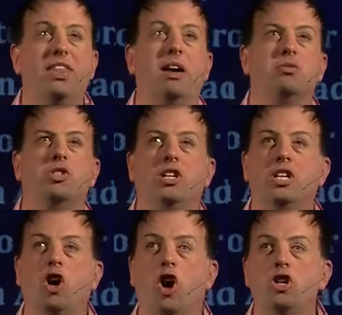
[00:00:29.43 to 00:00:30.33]
that was going to
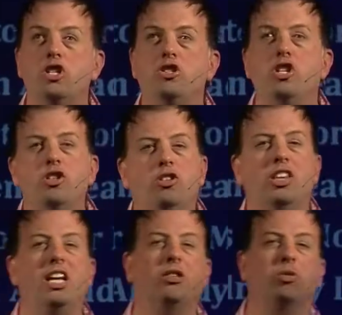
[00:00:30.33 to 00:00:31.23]
cause you? Did you
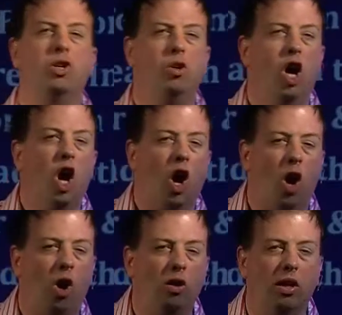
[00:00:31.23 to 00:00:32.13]
think through
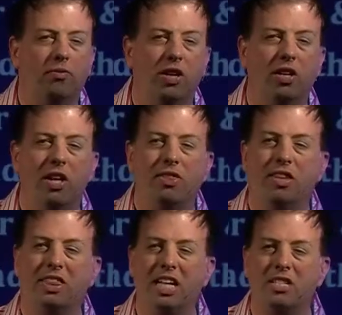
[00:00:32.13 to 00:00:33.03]
all of the
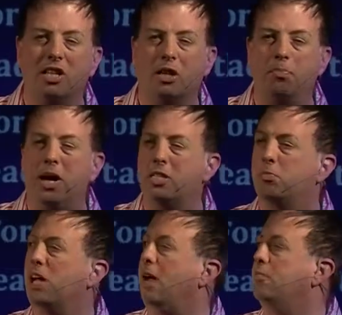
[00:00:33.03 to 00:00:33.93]
things that could
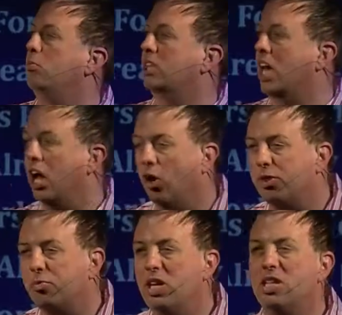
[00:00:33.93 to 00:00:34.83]
possibly happen with the
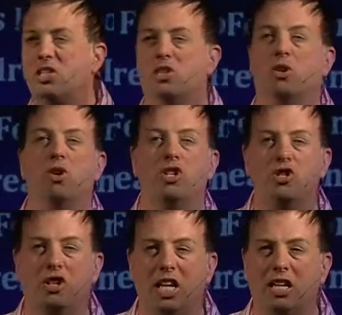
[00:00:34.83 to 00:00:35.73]
health risks? Or
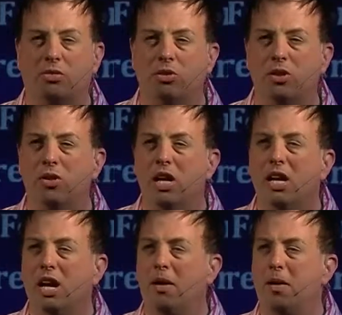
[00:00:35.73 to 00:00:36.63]
did you think through,
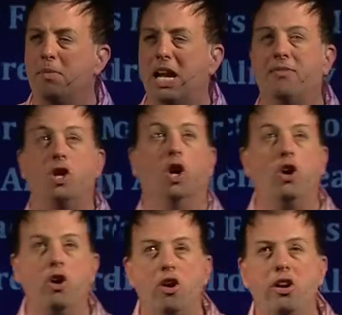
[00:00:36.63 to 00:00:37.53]
have you
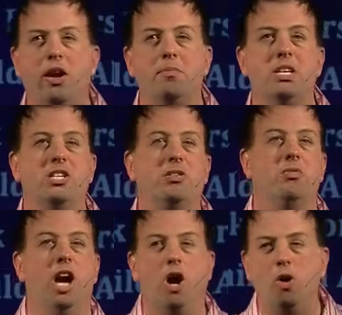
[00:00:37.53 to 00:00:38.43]
heard? Do you
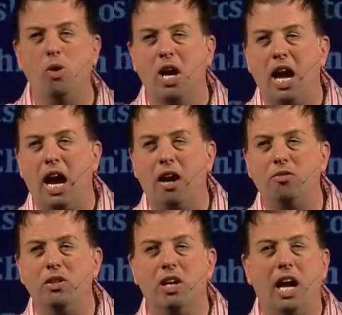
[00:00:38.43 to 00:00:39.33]
know
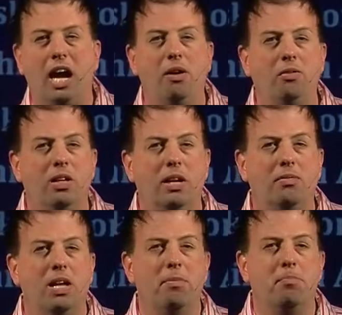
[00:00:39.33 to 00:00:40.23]
how
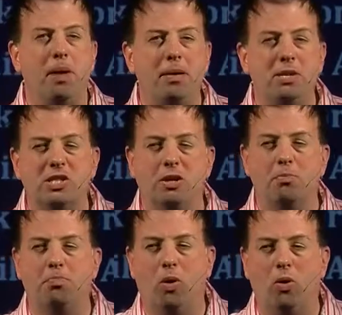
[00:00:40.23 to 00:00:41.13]
babies are
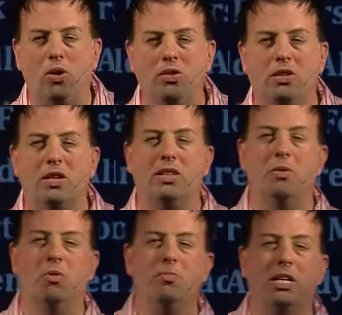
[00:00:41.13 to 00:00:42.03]
born,
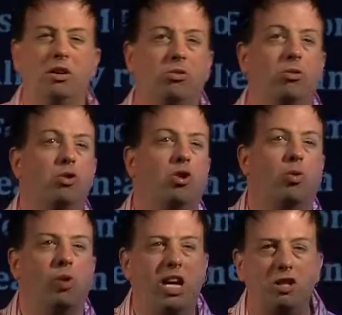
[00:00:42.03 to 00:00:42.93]
that women go through
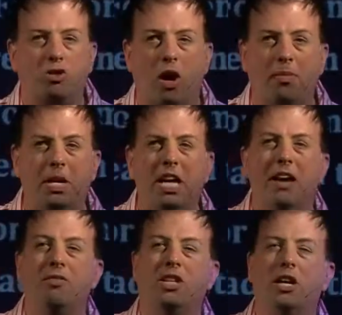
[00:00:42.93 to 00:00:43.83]
great trauma?
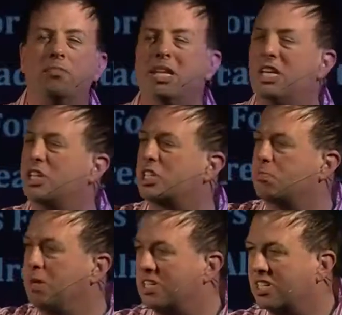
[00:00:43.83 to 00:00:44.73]
Have you thought about the
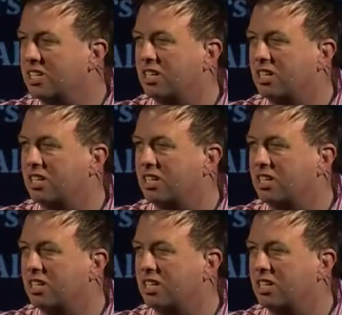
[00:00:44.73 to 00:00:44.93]
expense of